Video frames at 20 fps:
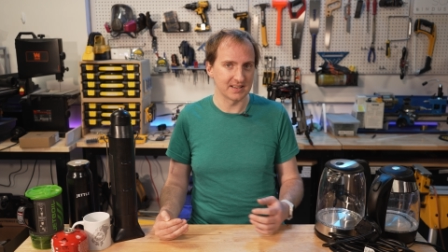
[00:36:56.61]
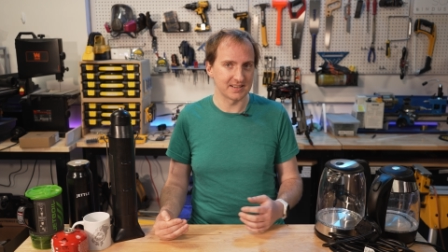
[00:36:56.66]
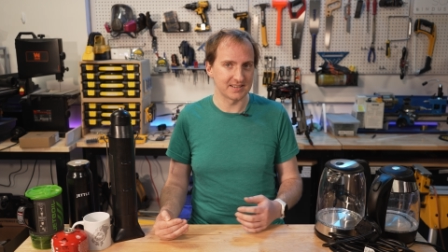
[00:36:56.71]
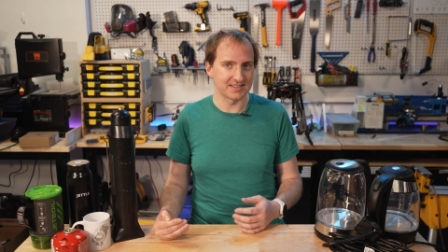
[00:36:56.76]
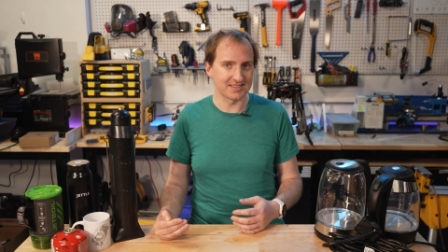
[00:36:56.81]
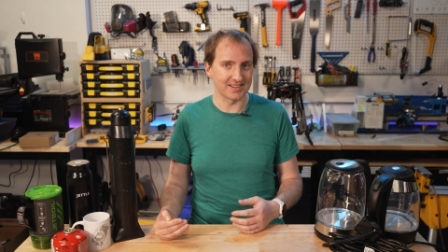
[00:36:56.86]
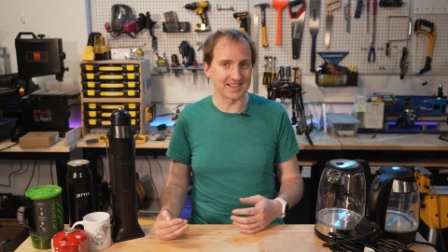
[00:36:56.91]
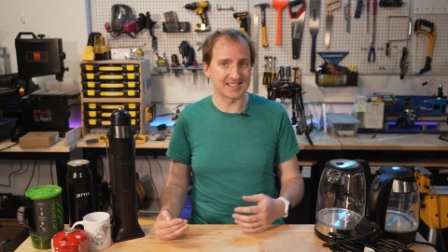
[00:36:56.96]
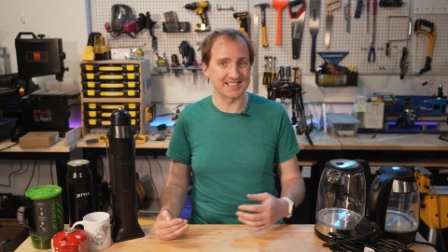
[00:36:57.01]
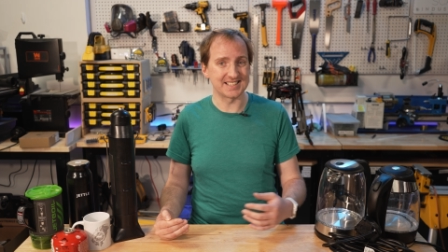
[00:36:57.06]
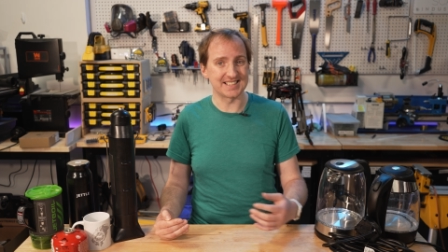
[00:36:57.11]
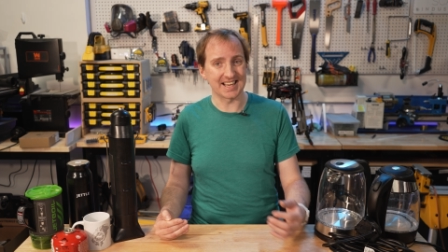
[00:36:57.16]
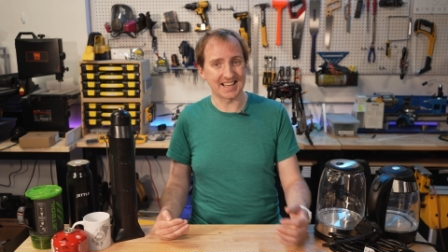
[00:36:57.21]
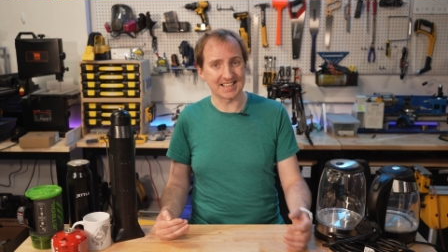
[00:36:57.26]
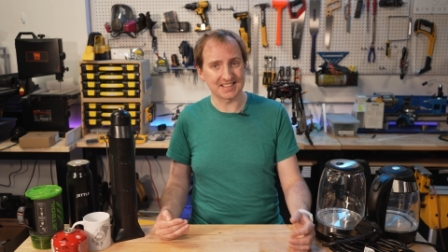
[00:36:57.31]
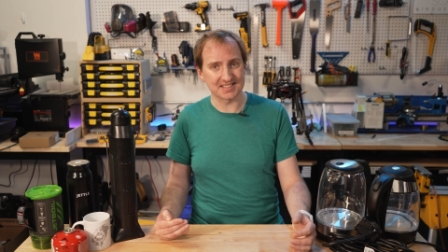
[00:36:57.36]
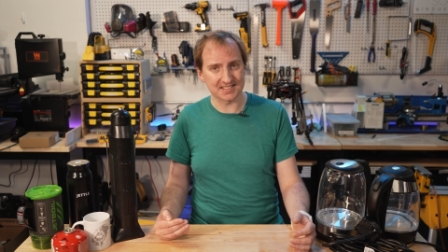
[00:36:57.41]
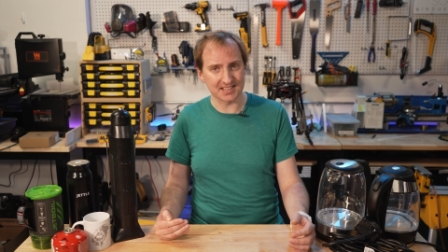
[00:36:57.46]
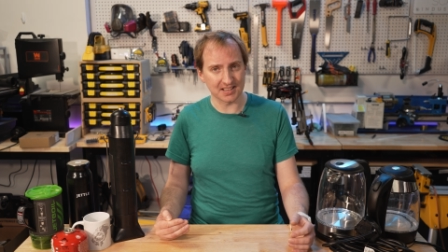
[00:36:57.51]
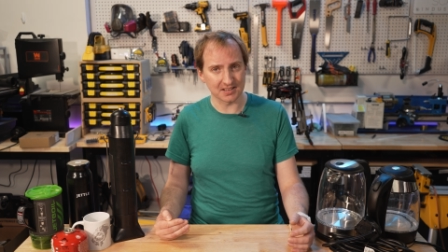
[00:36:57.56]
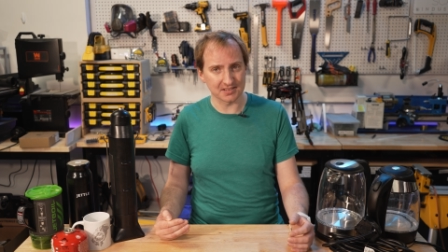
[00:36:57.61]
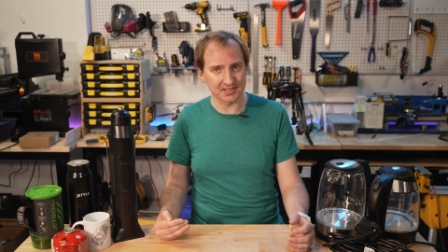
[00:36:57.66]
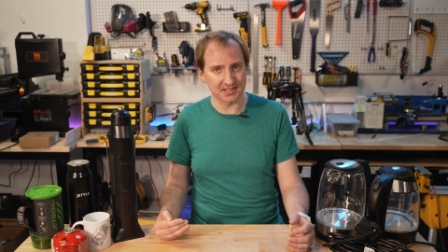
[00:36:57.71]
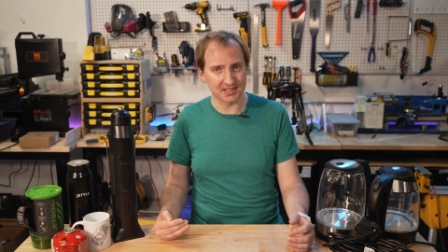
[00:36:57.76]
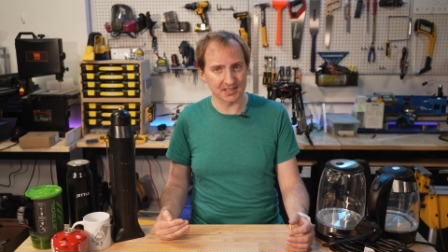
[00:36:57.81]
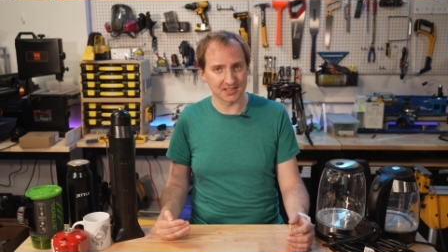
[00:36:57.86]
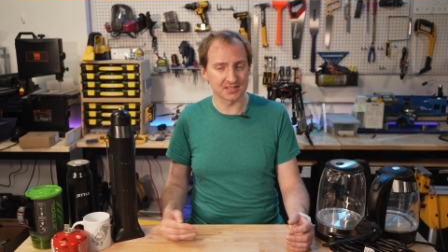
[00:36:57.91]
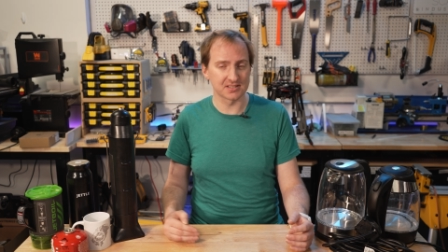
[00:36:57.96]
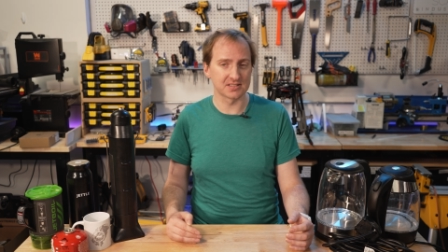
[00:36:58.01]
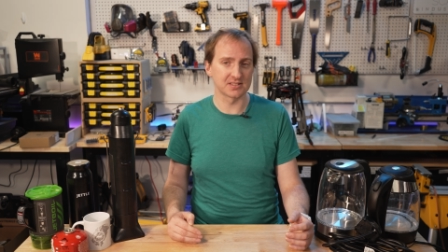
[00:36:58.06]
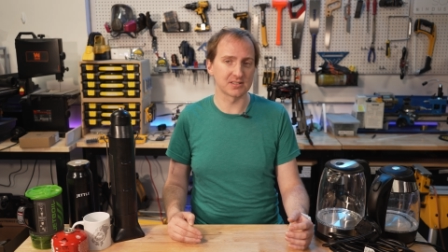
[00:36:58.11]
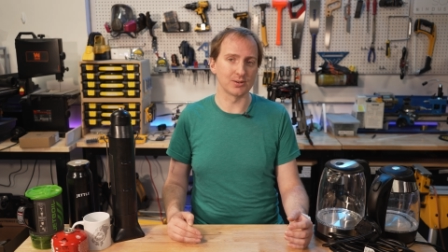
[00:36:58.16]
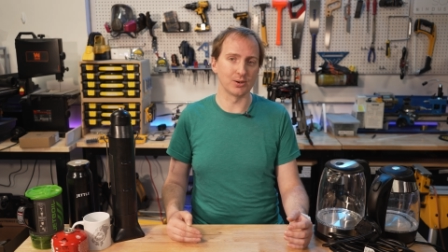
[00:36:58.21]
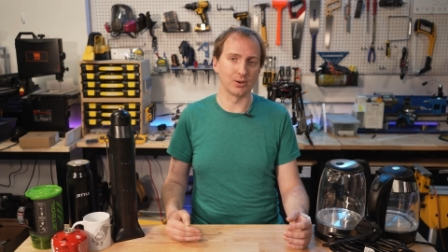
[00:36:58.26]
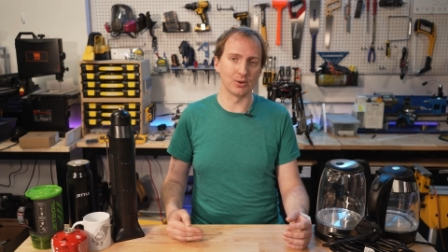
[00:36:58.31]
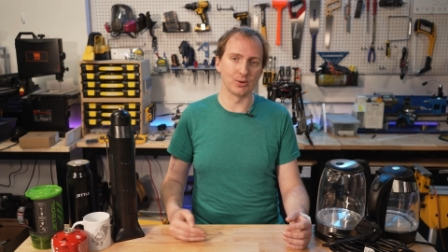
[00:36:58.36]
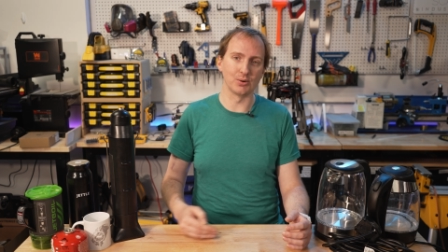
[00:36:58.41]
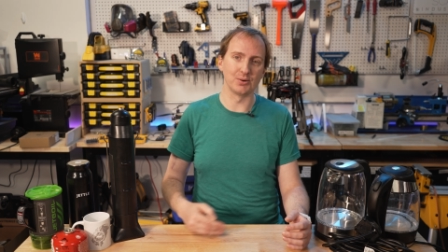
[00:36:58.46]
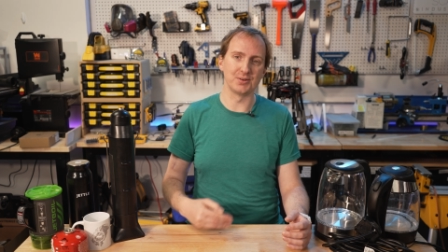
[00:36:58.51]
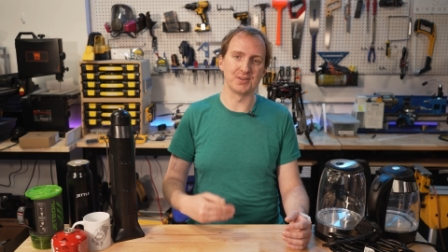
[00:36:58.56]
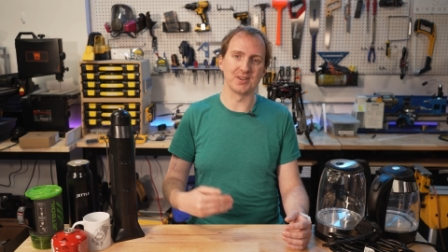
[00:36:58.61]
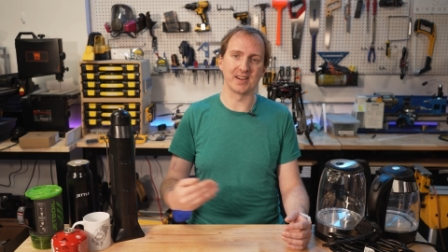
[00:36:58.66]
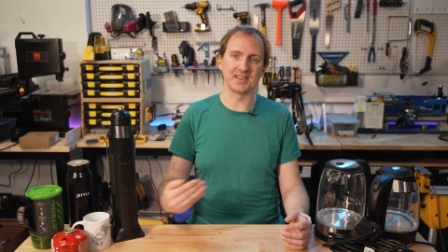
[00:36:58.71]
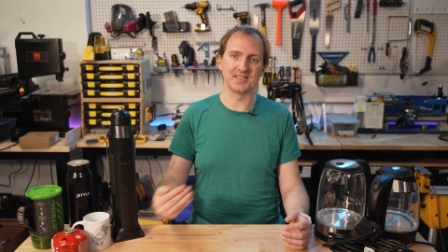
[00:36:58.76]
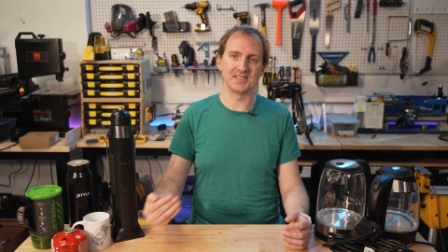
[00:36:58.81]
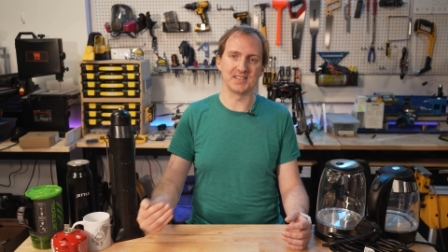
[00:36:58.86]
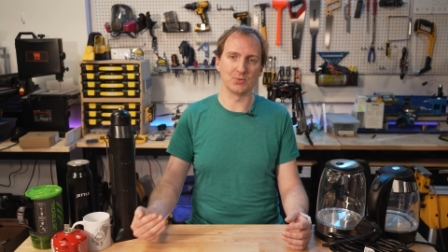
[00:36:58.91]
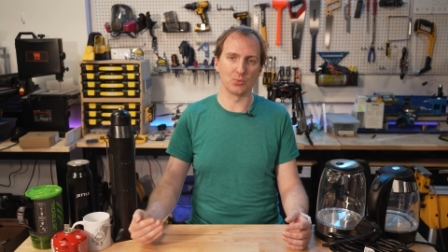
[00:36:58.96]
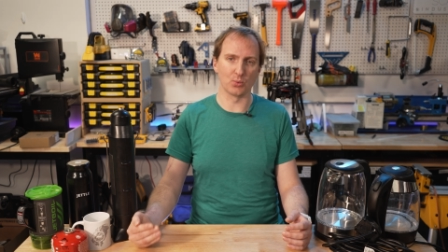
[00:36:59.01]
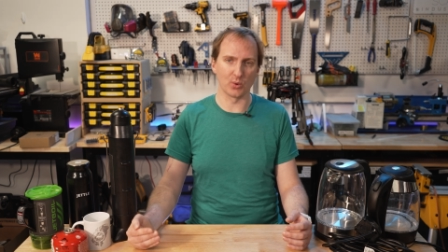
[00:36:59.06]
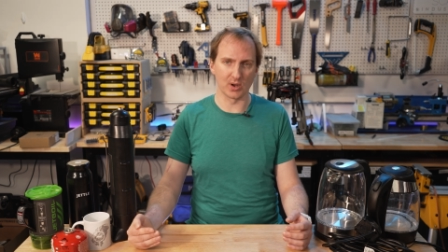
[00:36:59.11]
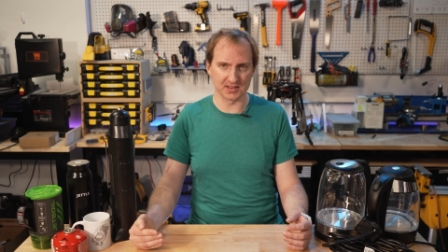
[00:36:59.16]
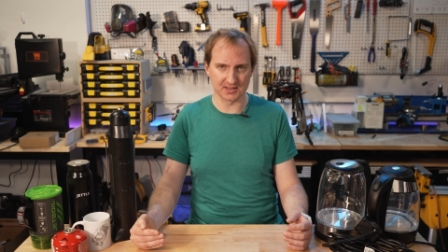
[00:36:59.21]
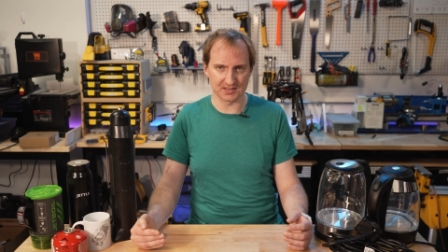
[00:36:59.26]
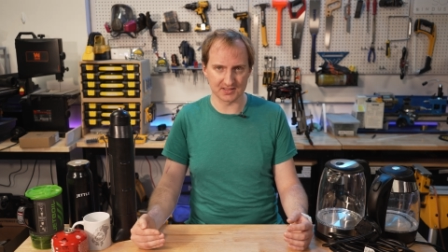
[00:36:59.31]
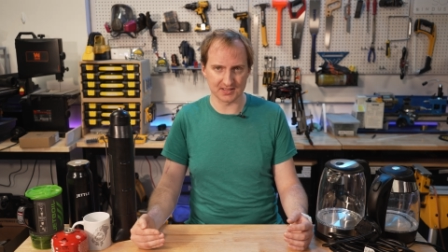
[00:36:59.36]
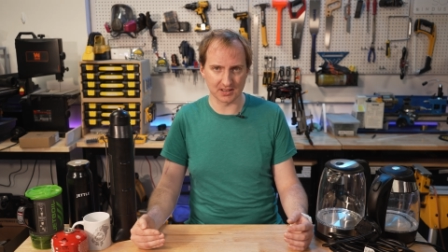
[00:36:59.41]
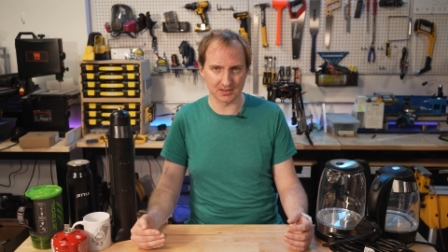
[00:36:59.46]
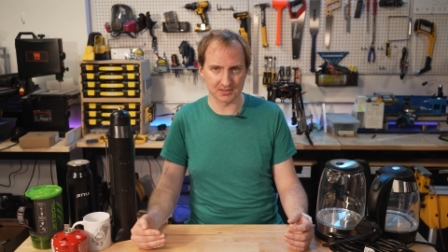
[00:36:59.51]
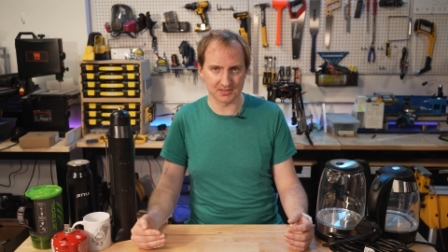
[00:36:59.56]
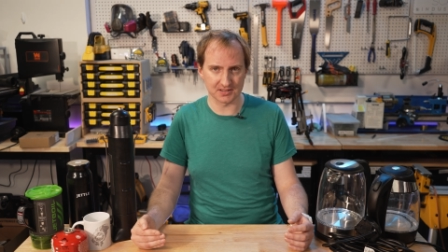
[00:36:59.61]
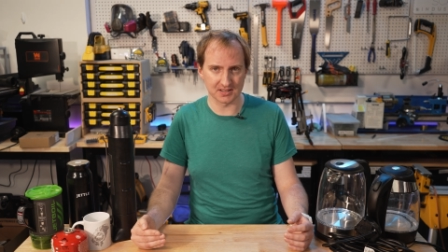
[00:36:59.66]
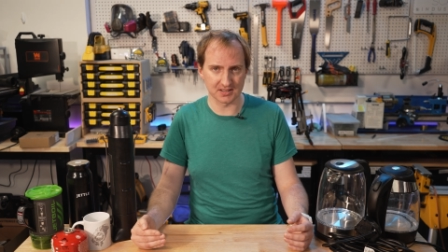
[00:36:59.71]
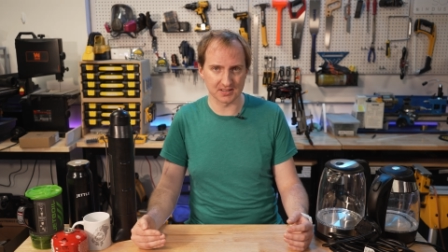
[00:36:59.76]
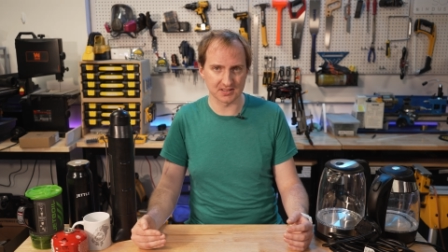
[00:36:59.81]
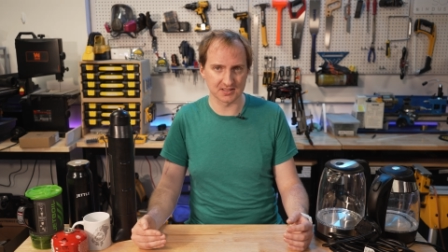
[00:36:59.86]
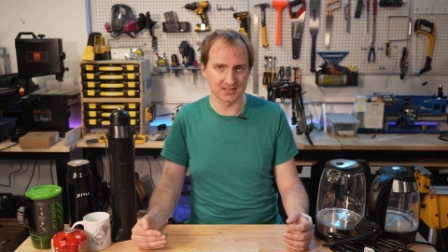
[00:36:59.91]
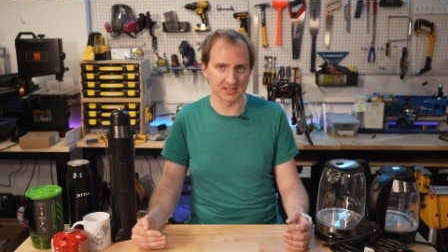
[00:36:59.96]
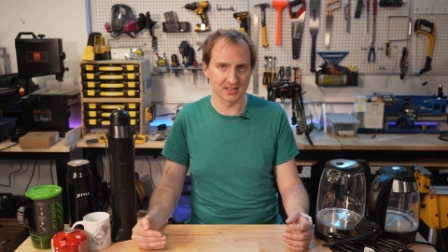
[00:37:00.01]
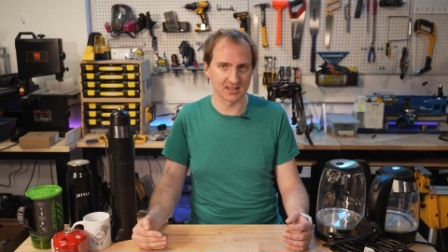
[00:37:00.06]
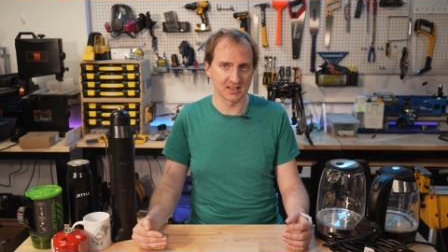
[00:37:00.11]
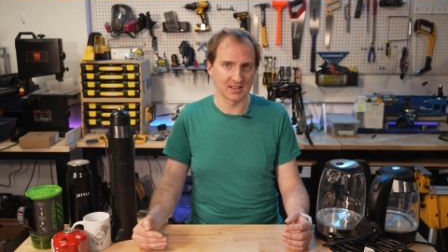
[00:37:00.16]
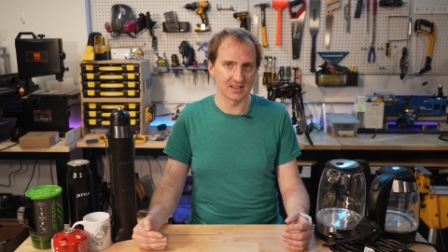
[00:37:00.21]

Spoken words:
98 Celsius or 91 Celsius.